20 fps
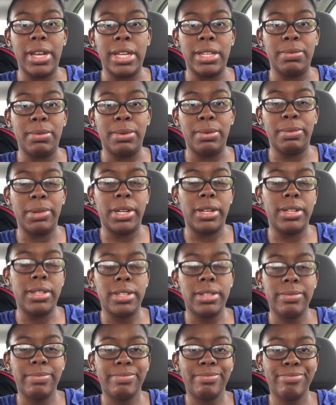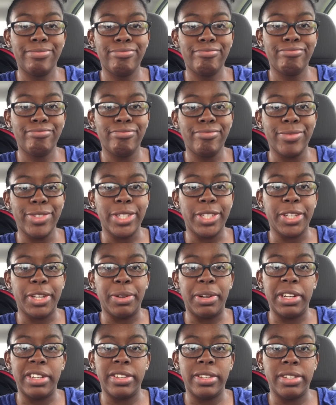It has to be replaced.
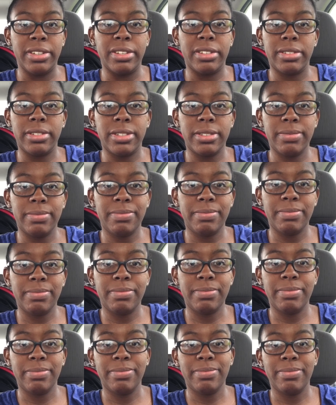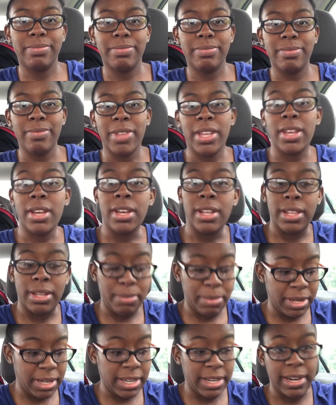So that sucks.
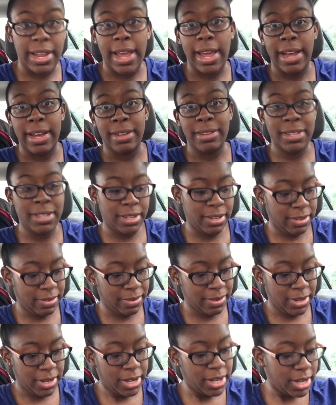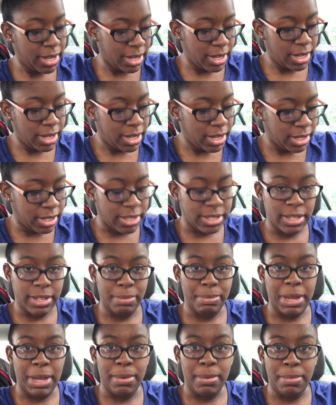Let me get in the house with a
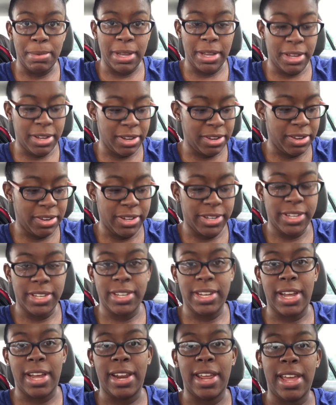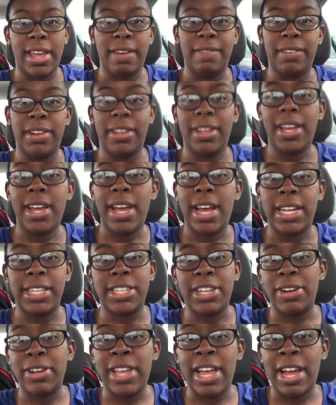little baby back here. It's not having it. I
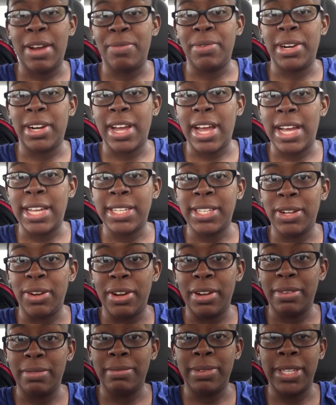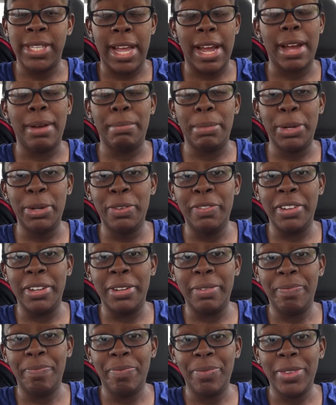told y'all when the car stopped
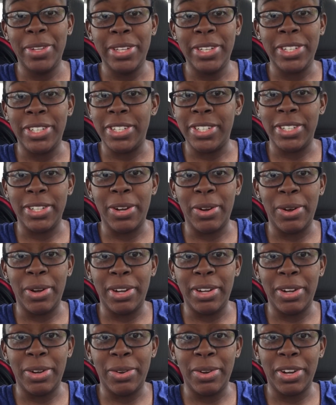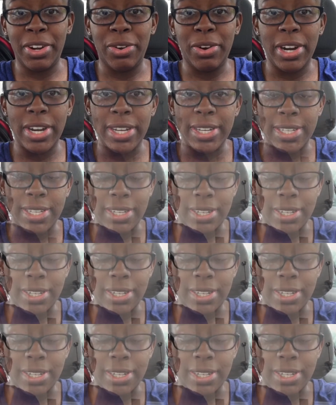moving, she started going crazy.